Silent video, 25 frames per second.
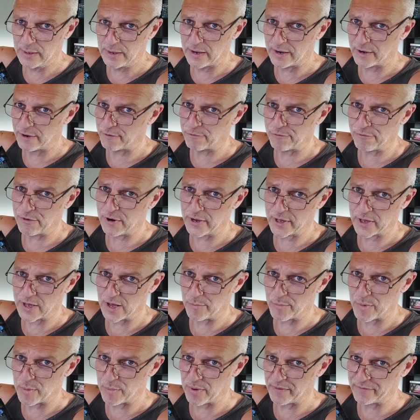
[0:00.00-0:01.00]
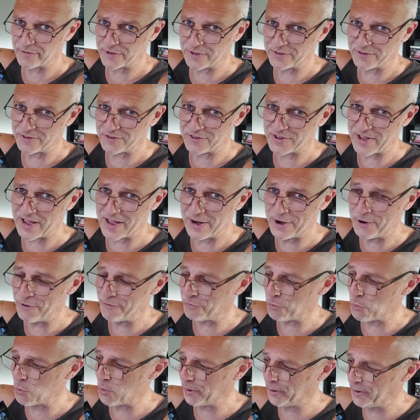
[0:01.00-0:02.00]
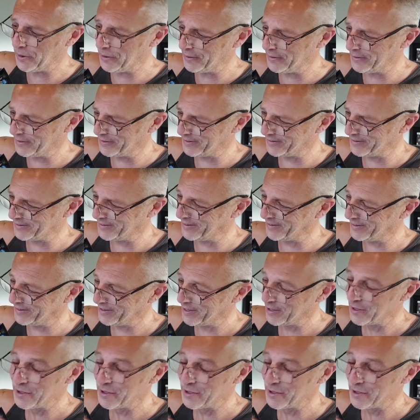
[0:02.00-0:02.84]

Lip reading: I really can't be bothered to design another one.